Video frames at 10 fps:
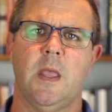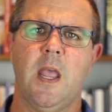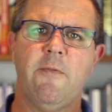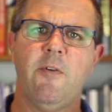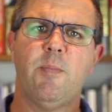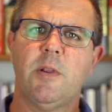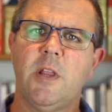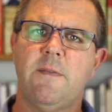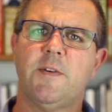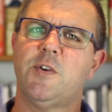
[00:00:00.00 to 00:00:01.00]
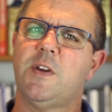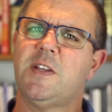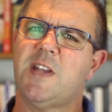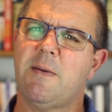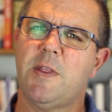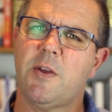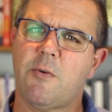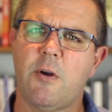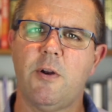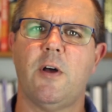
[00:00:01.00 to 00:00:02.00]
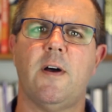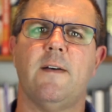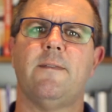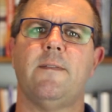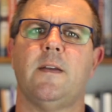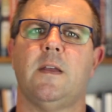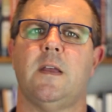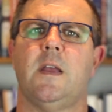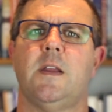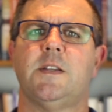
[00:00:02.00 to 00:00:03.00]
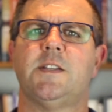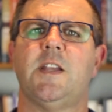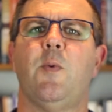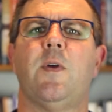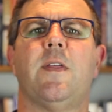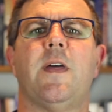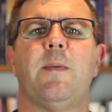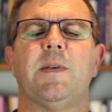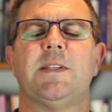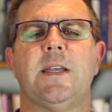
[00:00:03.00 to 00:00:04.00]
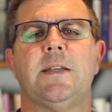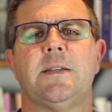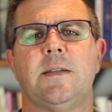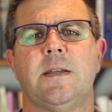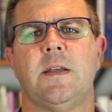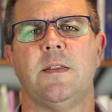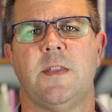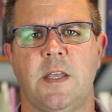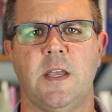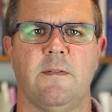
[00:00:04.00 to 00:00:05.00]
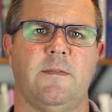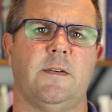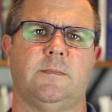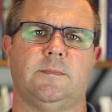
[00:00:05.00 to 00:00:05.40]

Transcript: Every believer should examine their own life to see whether they possess the gift.